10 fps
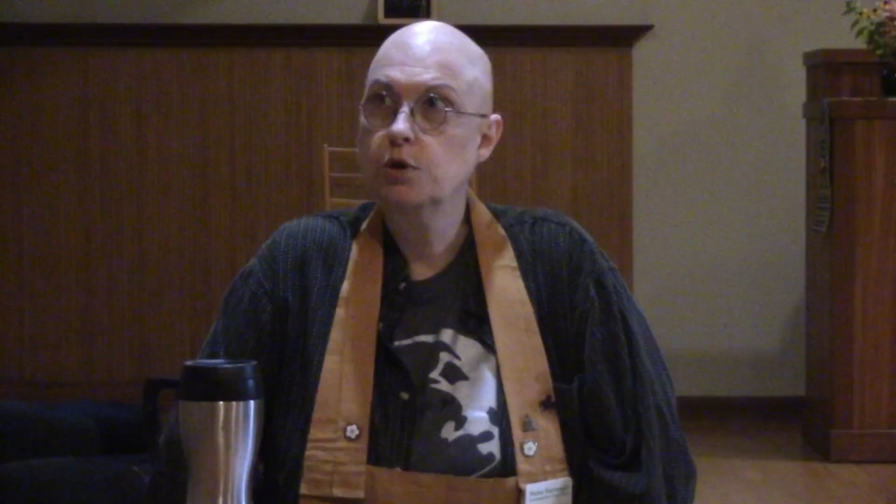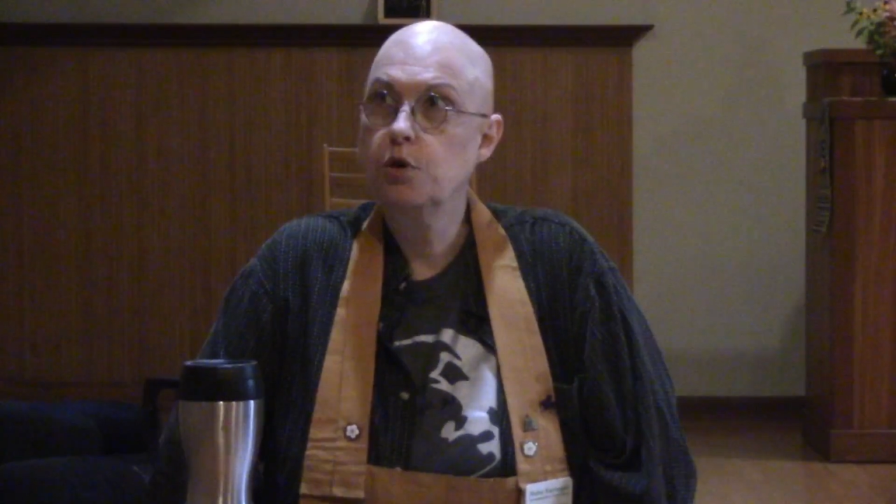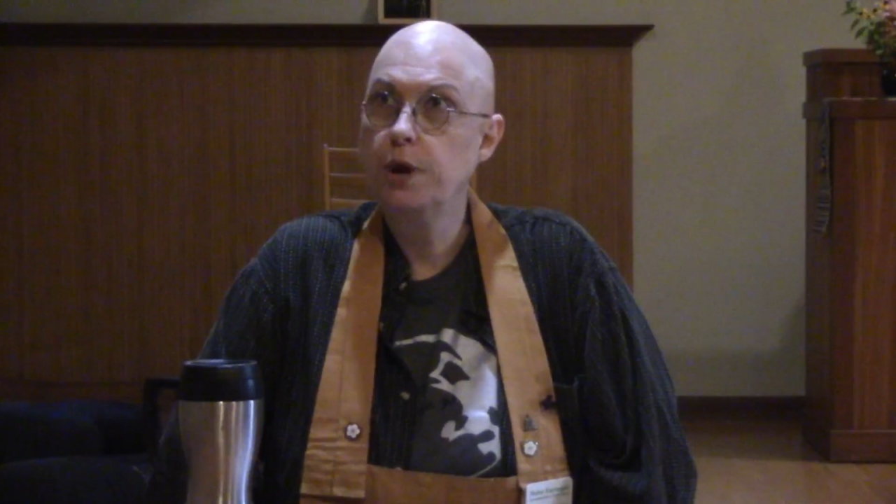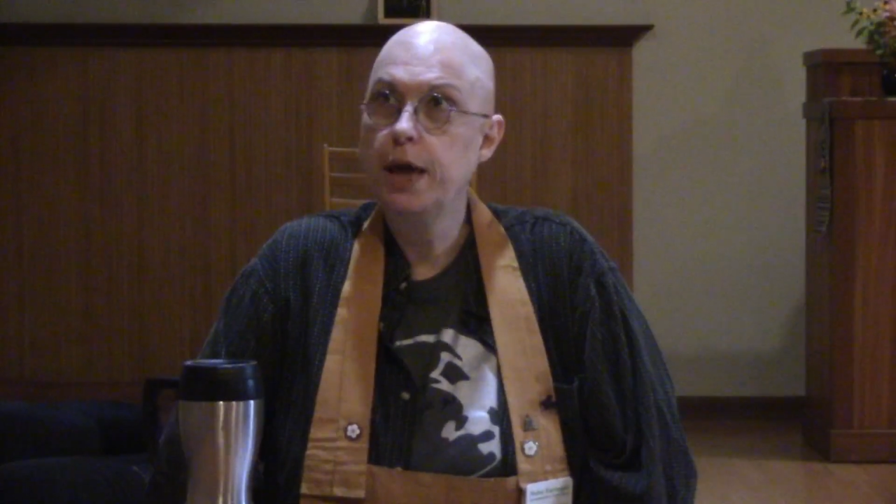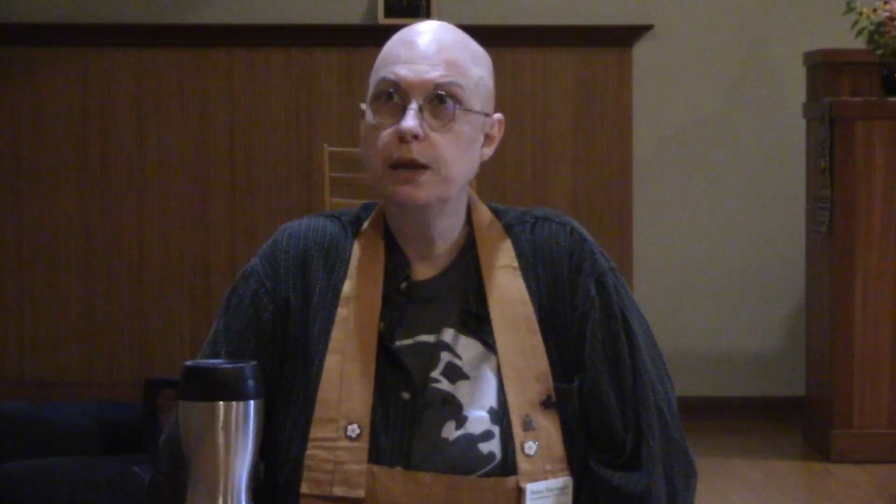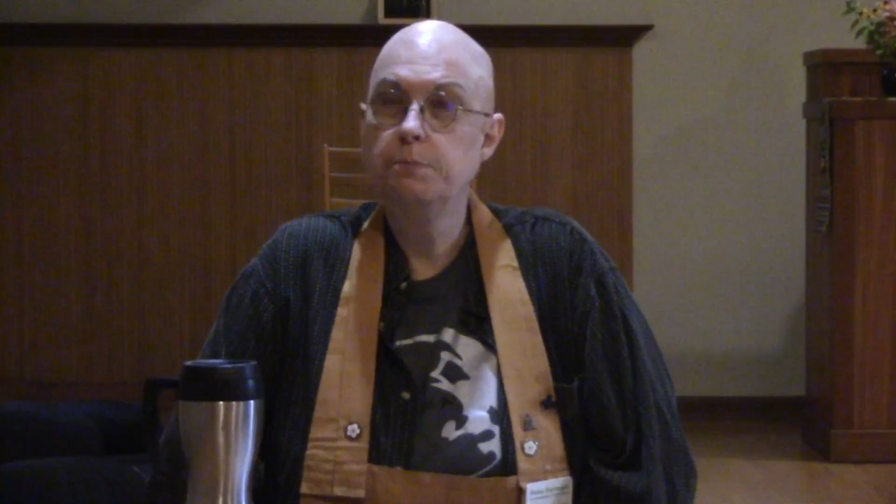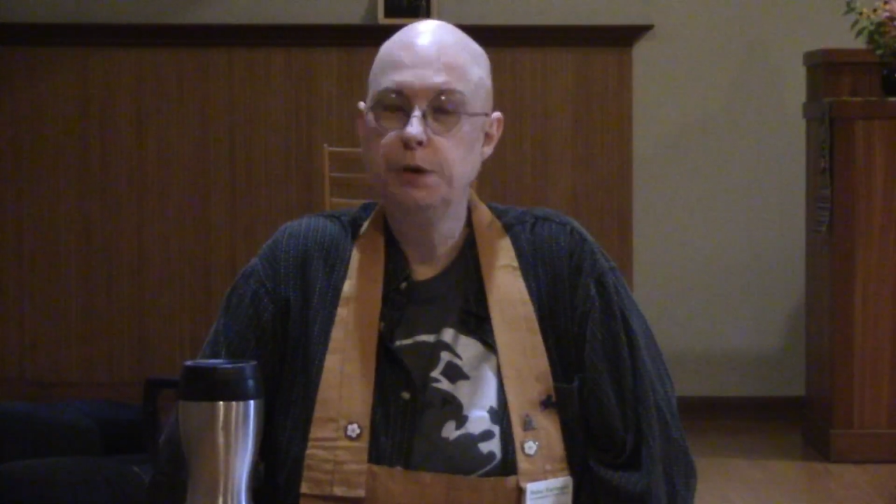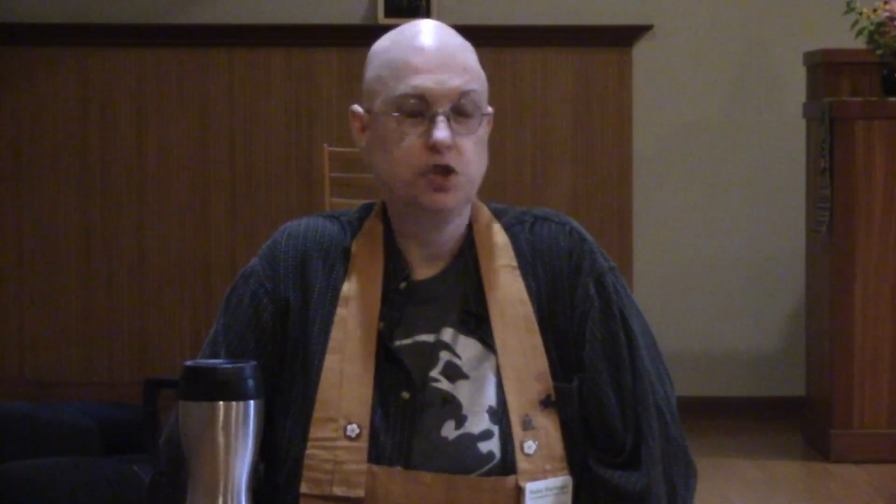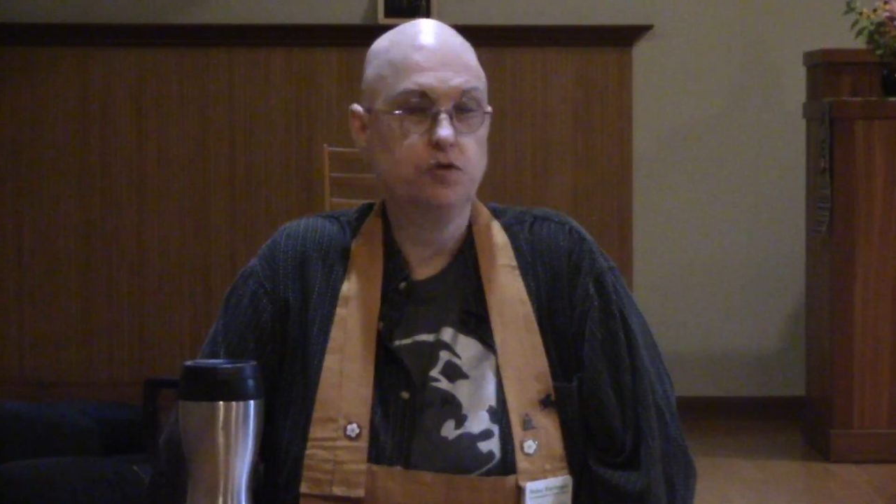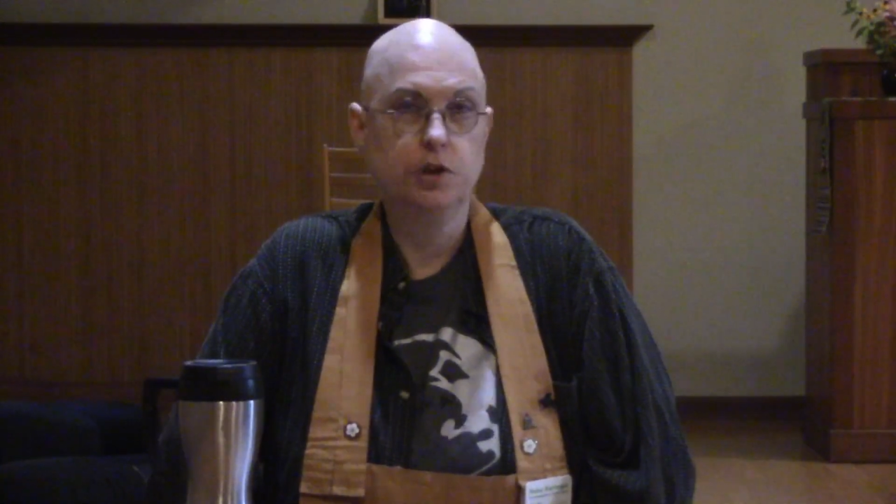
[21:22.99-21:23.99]
creating
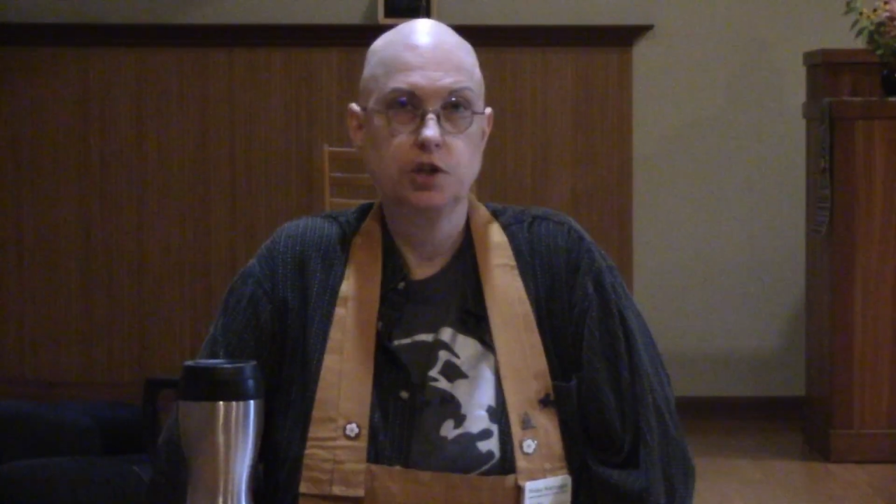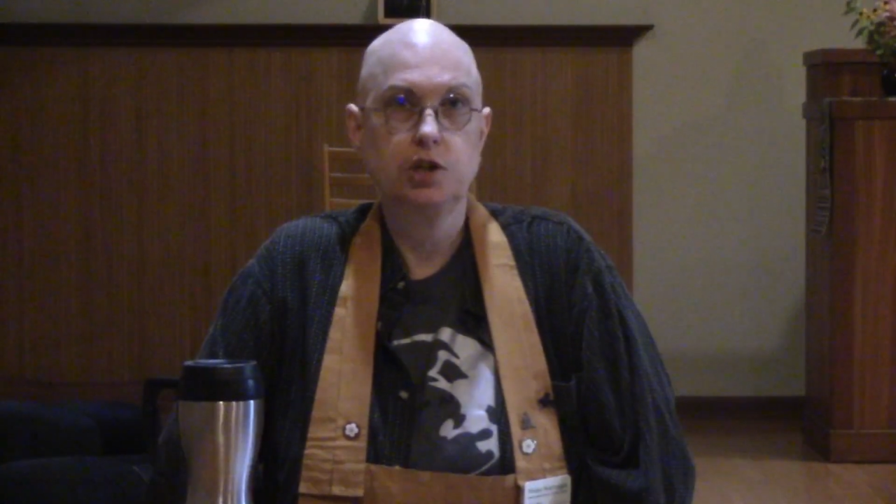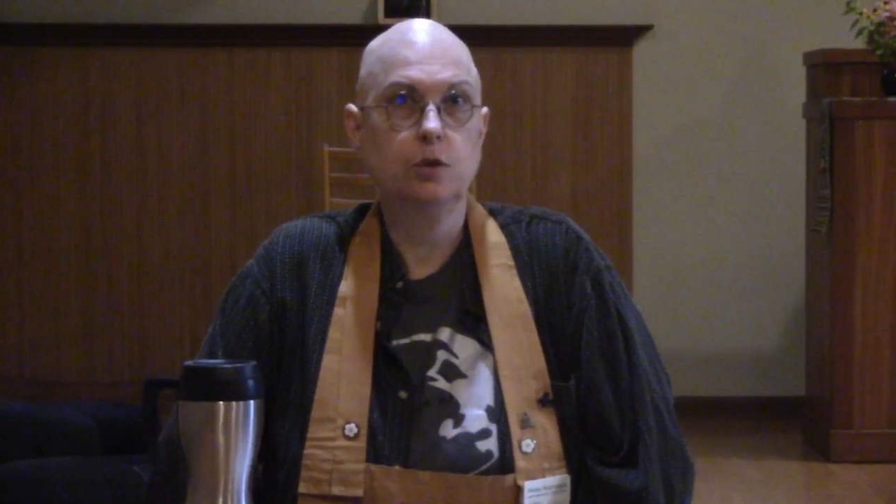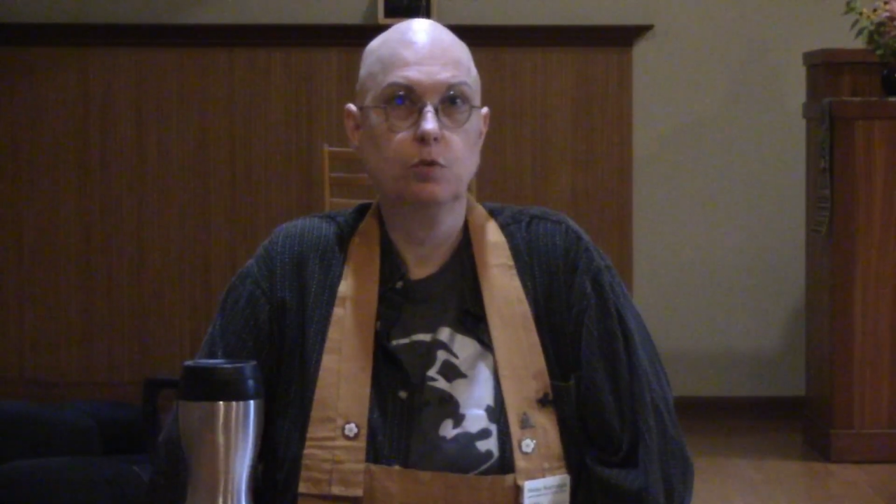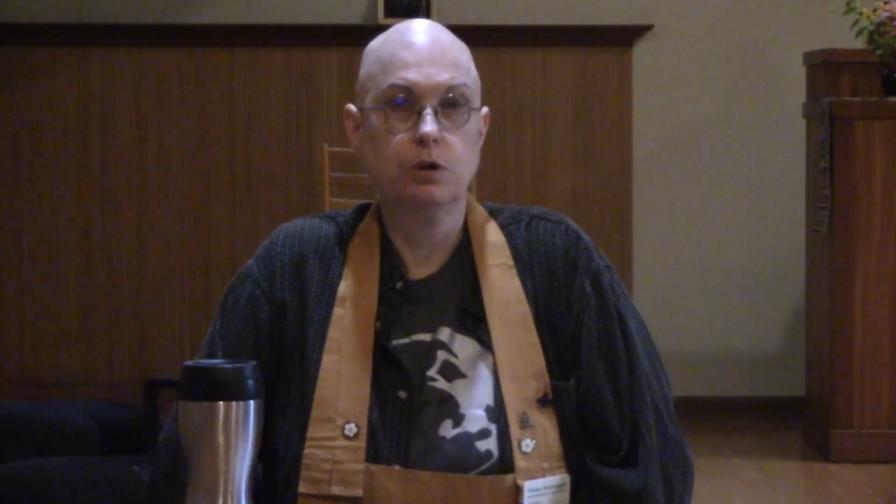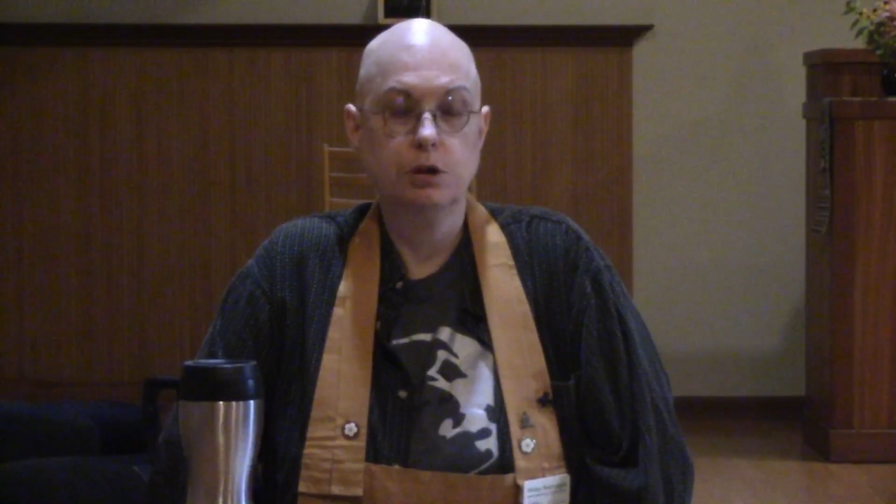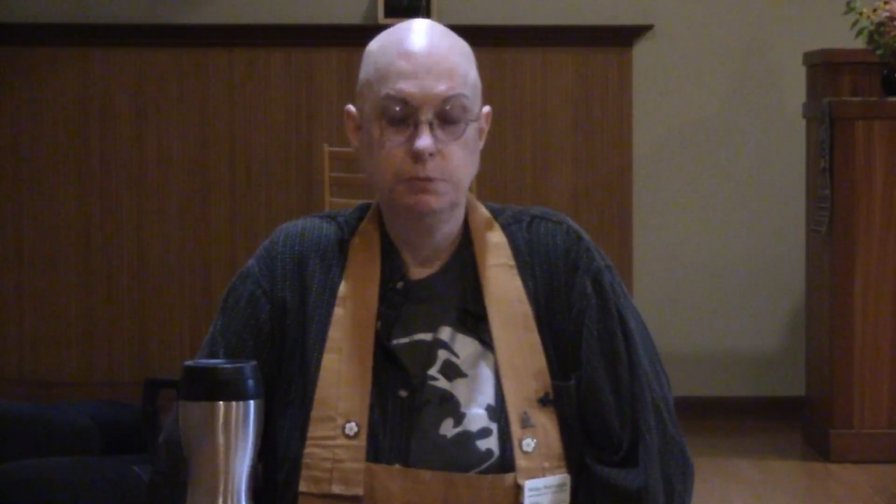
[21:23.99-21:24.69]
peacefulness in the world.